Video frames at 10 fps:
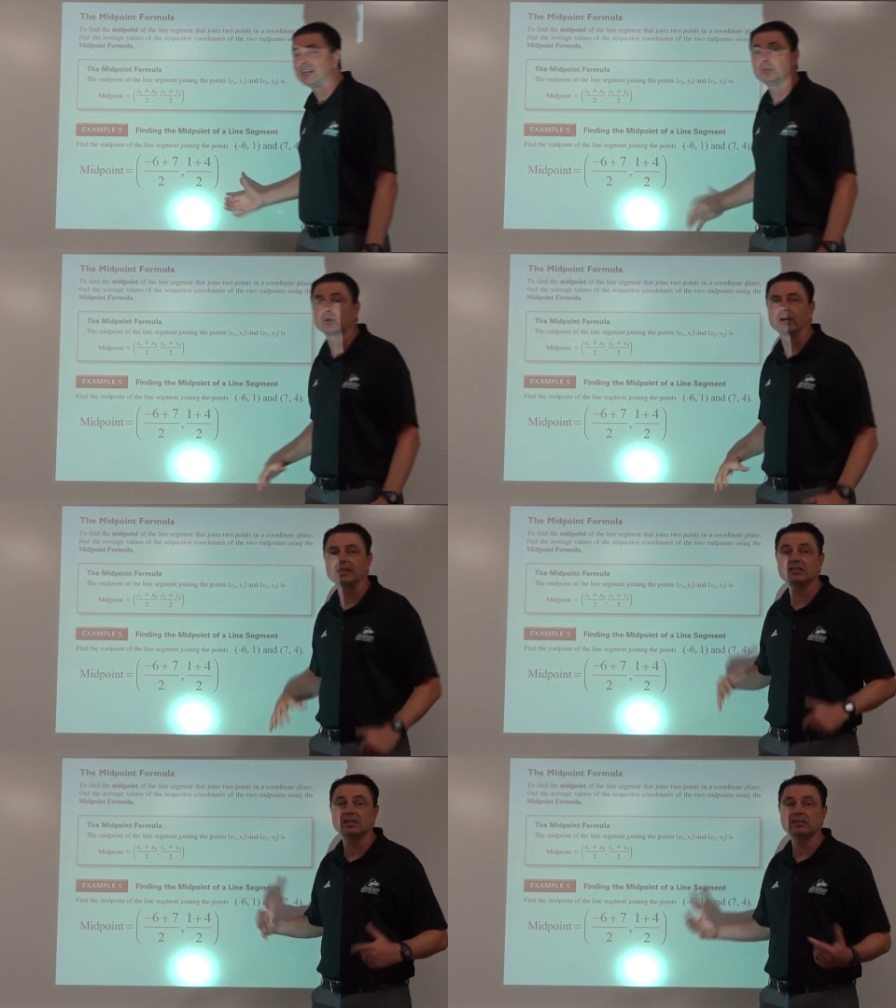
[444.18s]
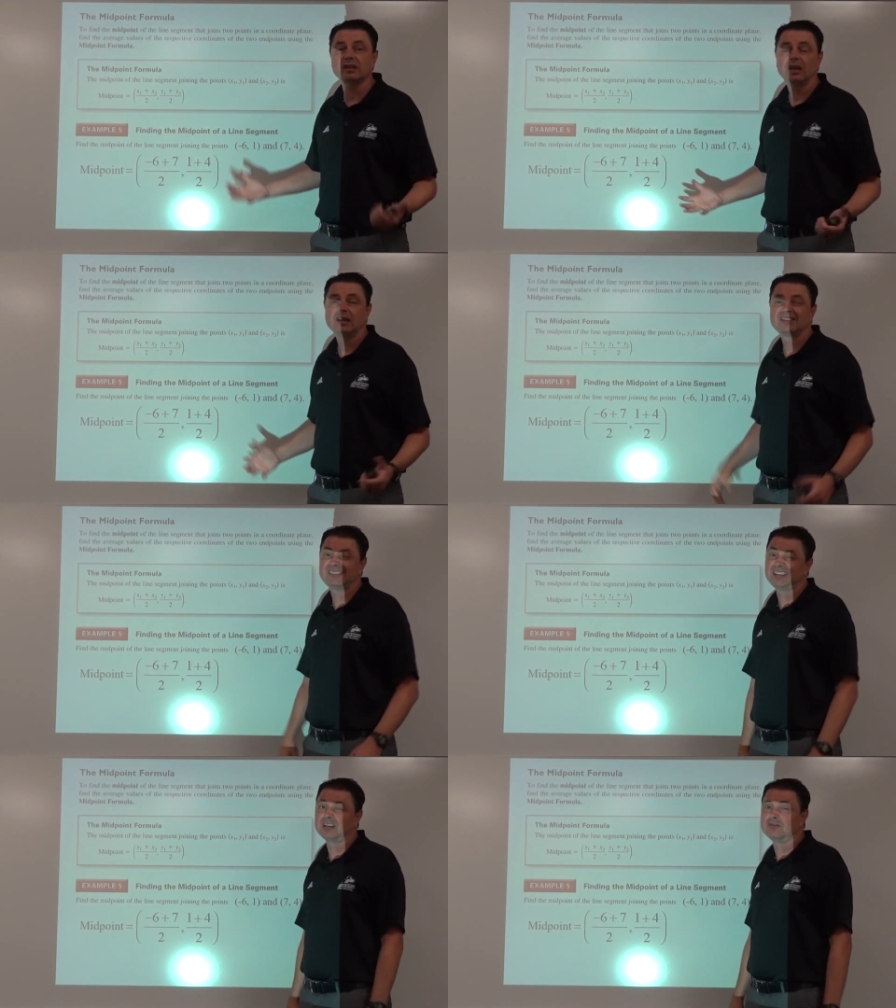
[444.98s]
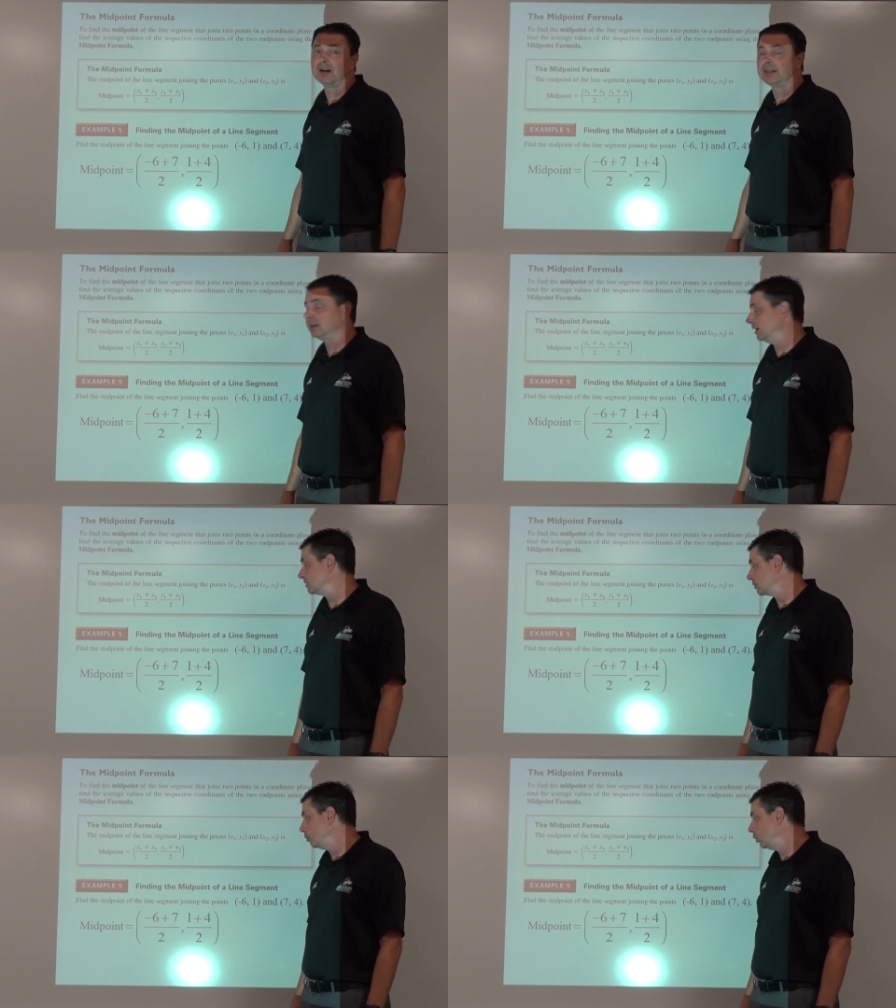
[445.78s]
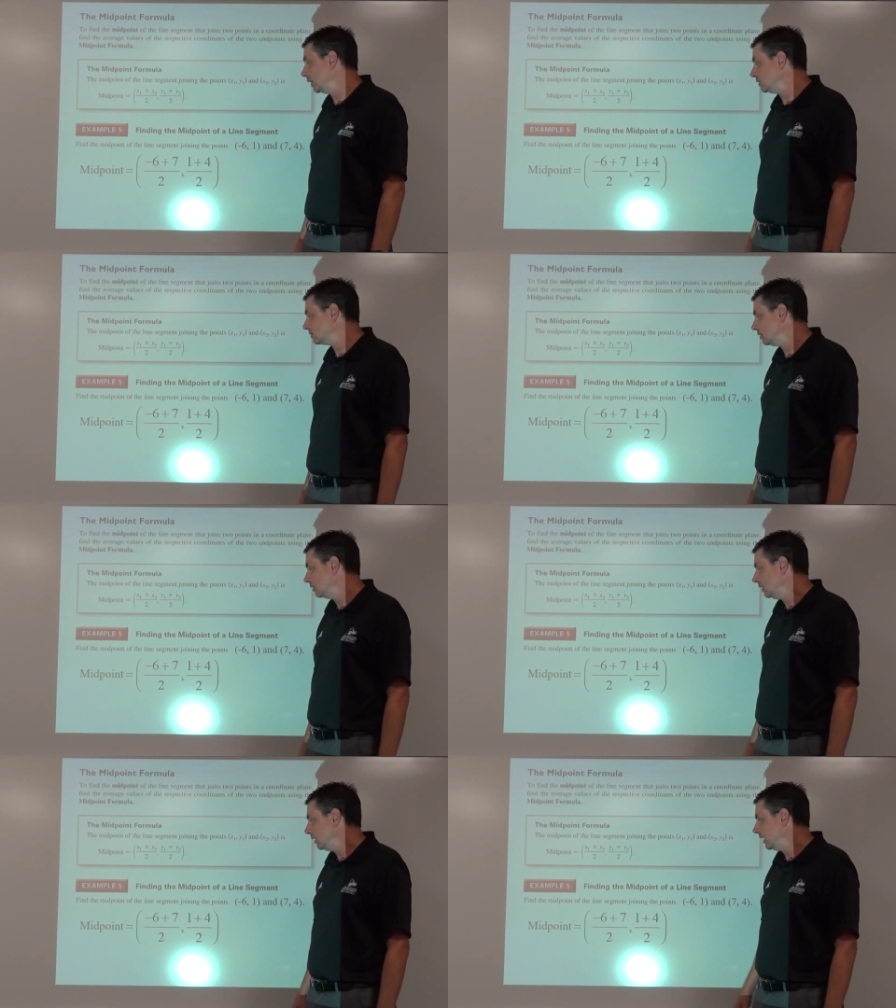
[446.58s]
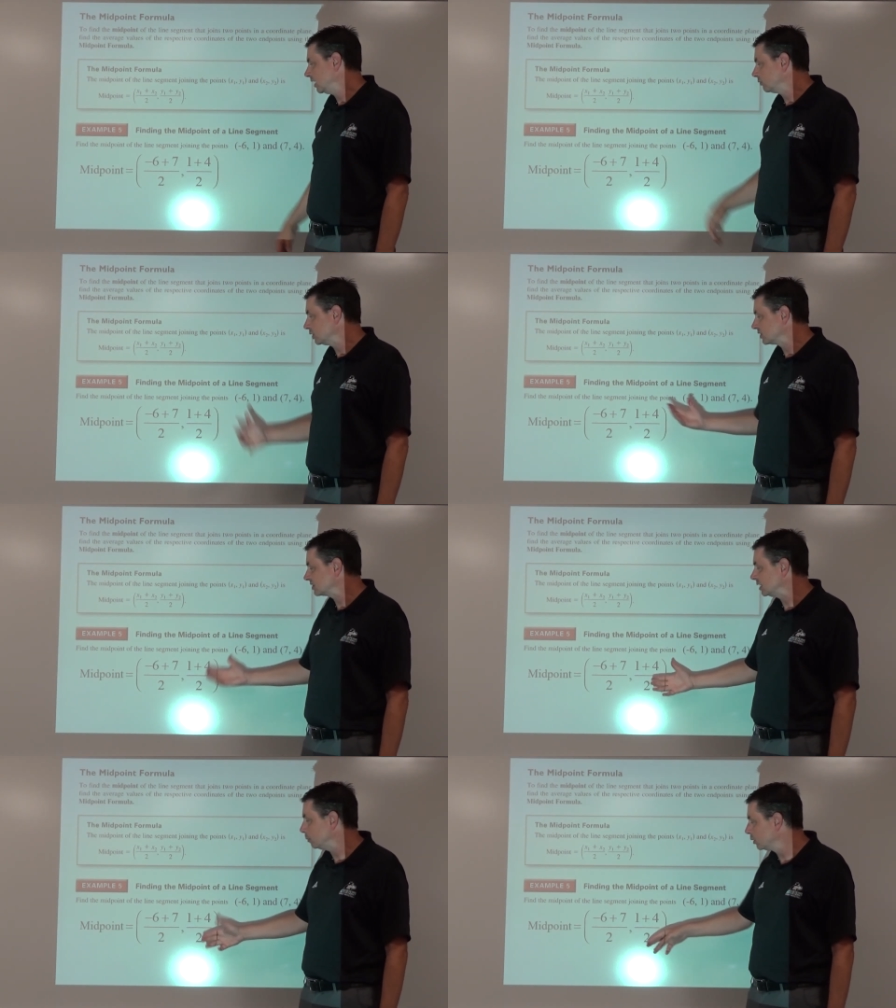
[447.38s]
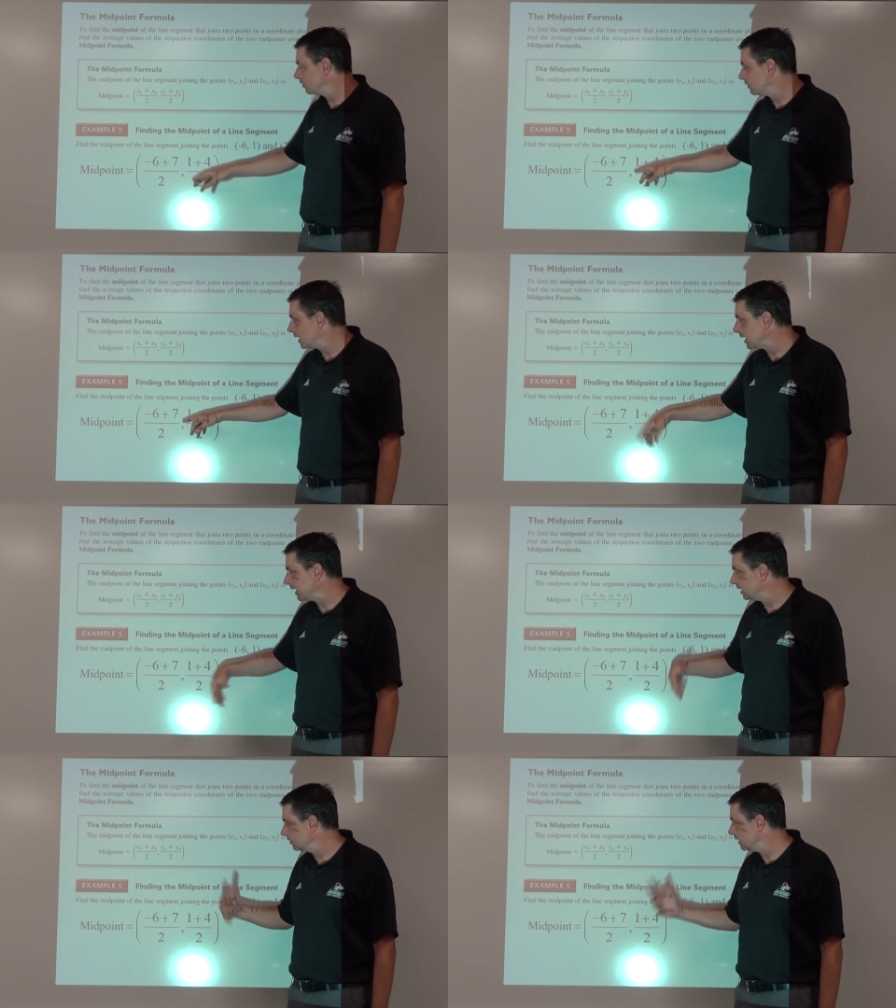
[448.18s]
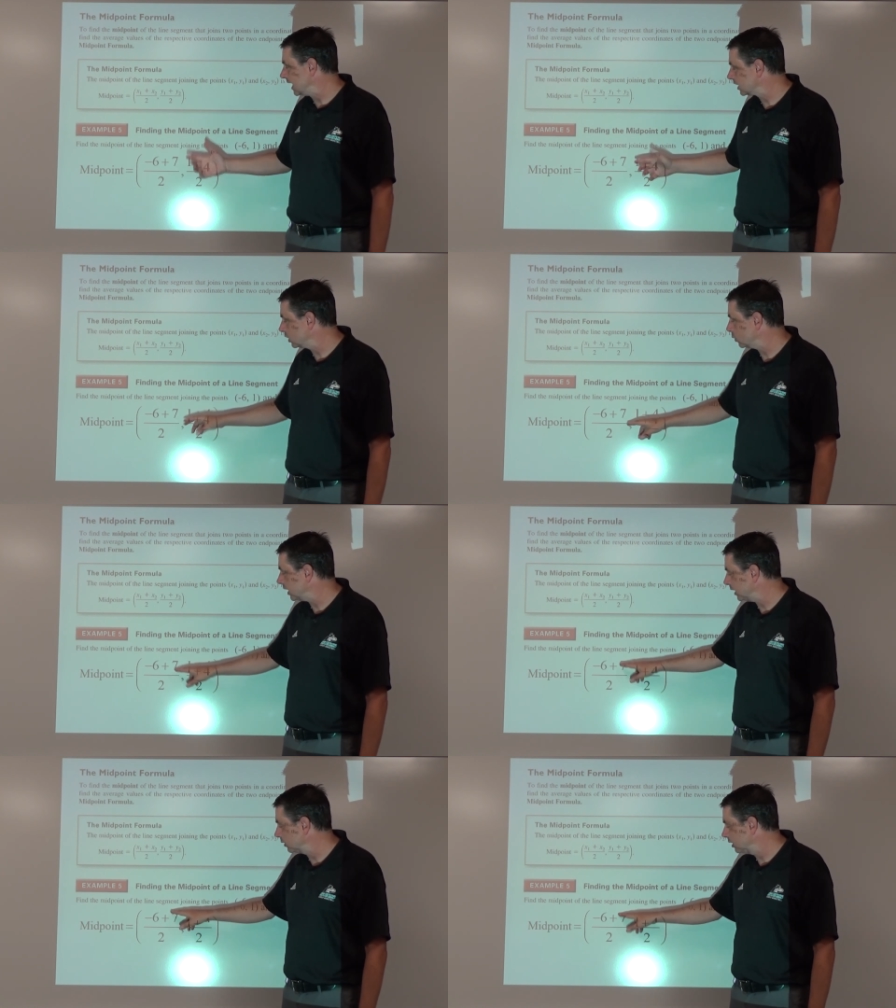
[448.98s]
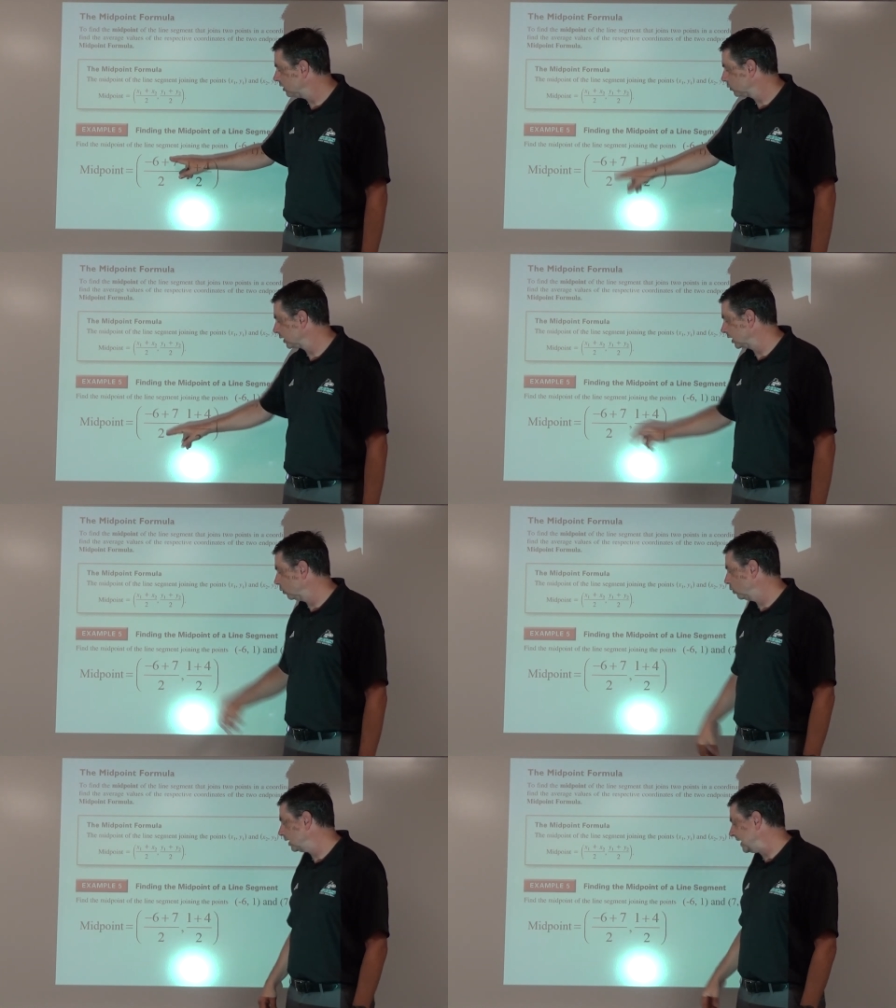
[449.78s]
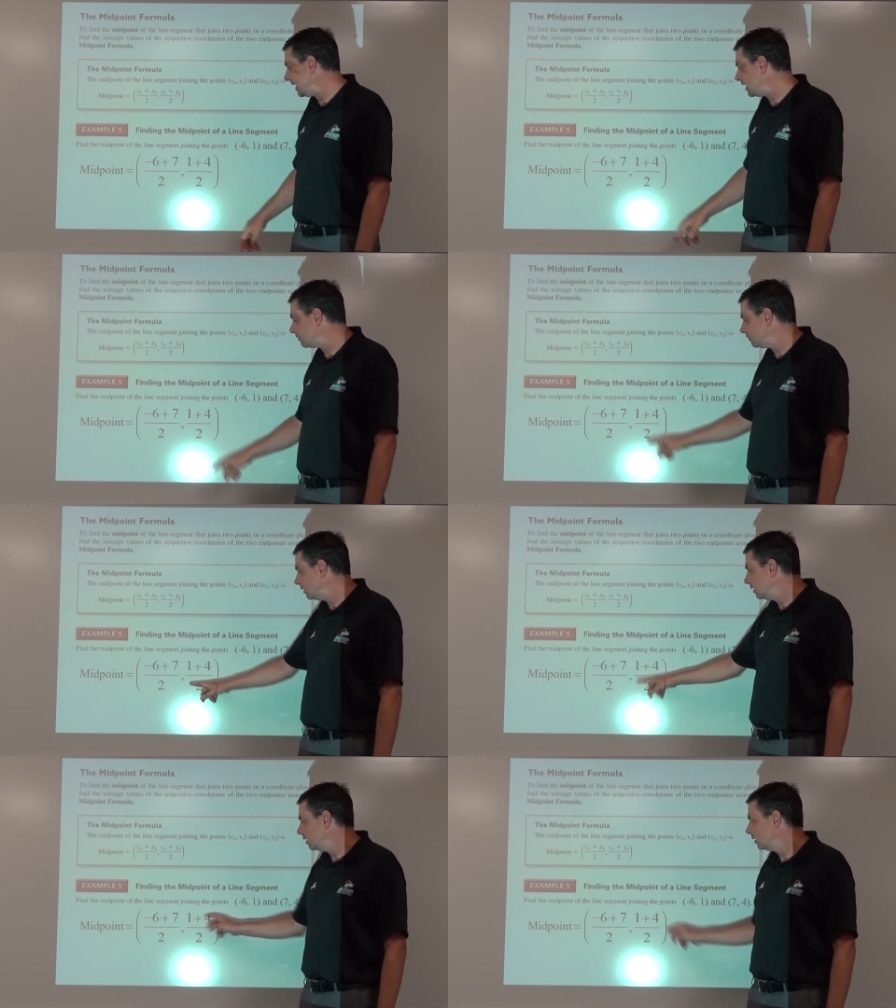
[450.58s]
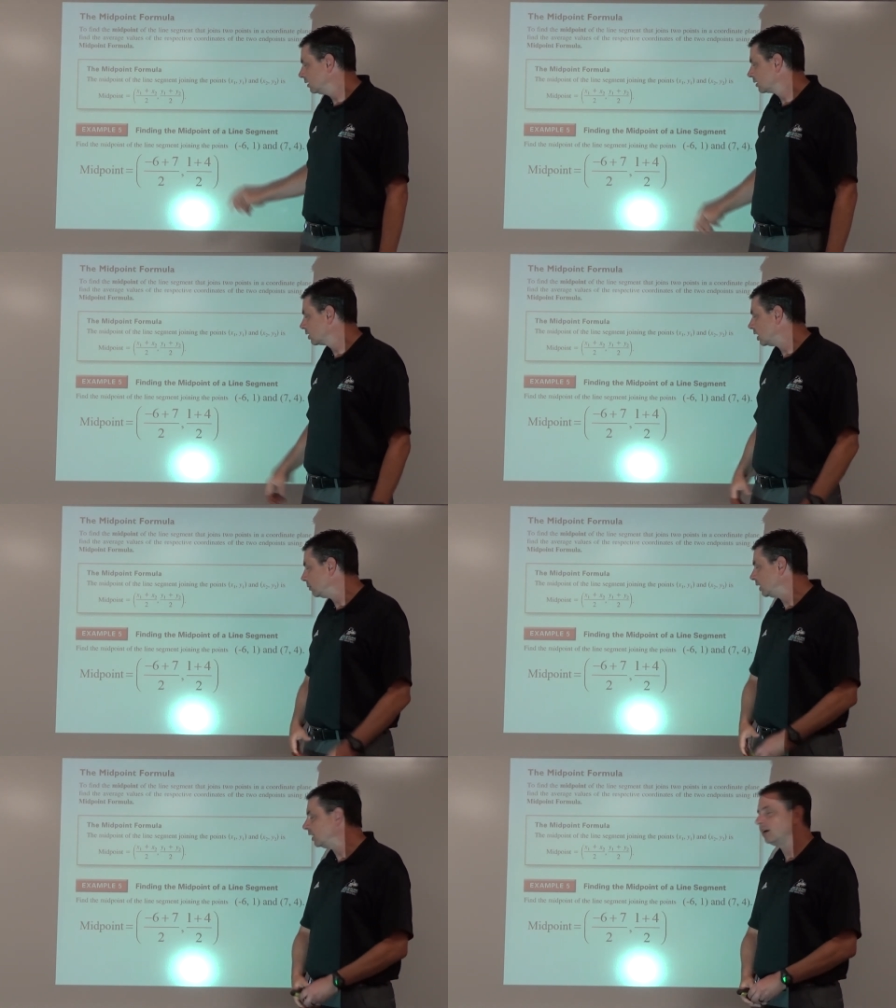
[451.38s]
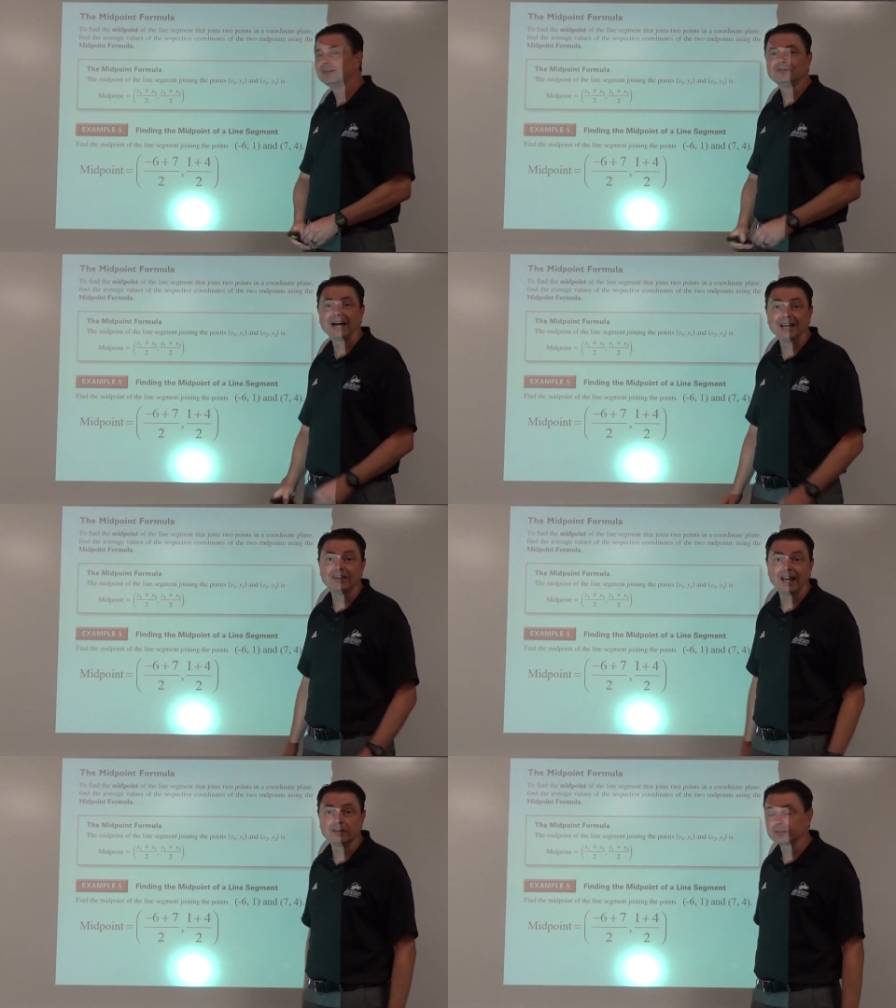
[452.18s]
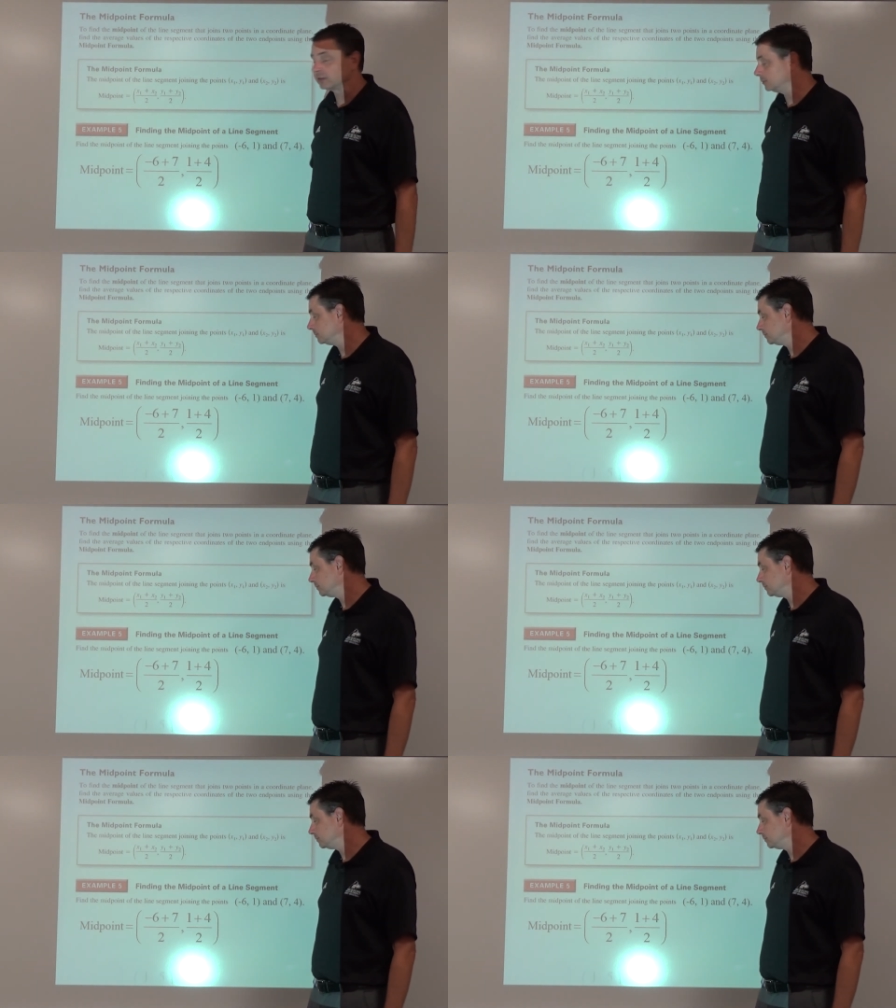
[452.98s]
in parentheses to signify that it is a point. If we just simplify, evaluate, we get 1 half, comma, 5 halves.